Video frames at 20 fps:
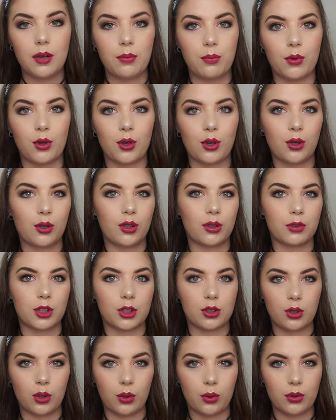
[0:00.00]
more
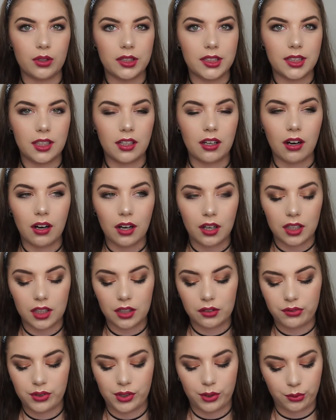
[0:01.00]
goldy
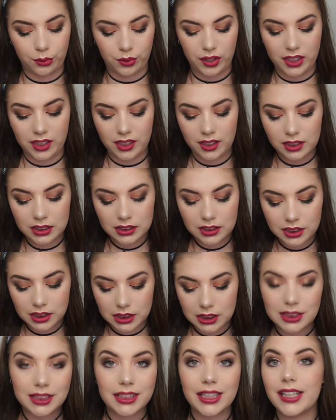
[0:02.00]
olive green
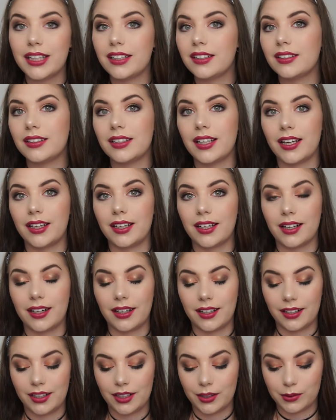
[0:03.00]
shade that
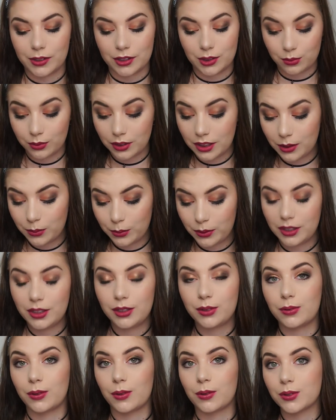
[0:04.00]
I was really, really
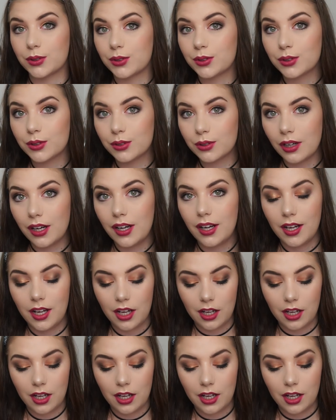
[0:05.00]
drawn to.